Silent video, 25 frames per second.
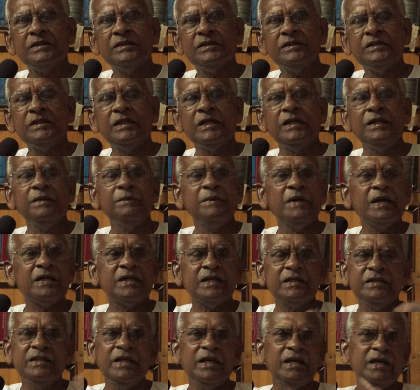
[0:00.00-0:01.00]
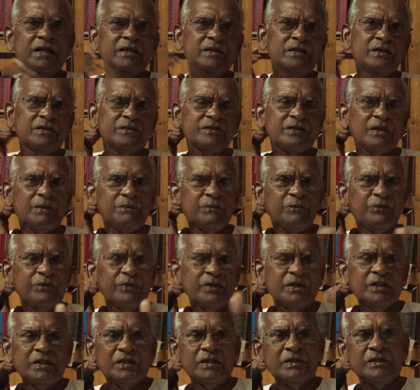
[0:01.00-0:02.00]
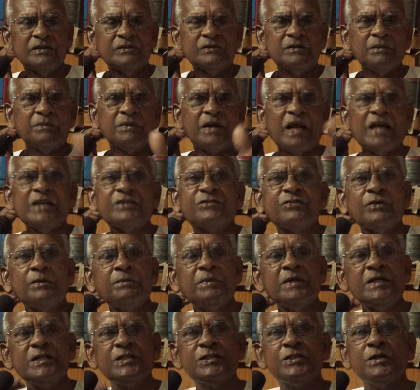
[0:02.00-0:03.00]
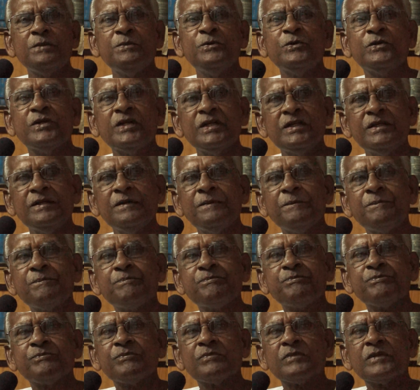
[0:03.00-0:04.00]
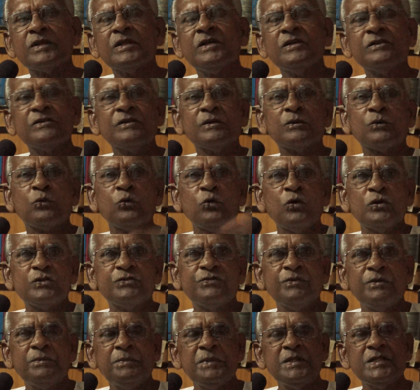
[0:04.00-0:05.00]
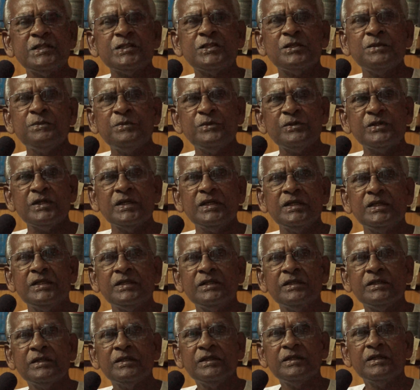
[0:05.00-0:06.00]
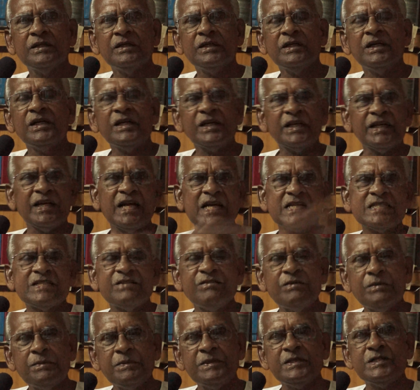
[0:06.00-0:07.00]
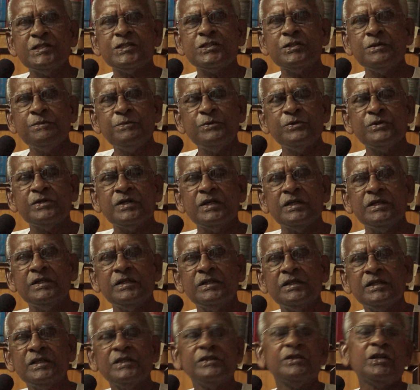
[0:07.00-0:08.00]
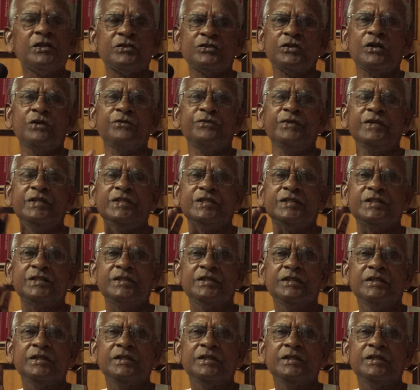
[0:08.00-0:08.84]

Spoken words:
then immediately some rice will be distributed, some clothes will be distributed, ration will be distributed. That's all, finished.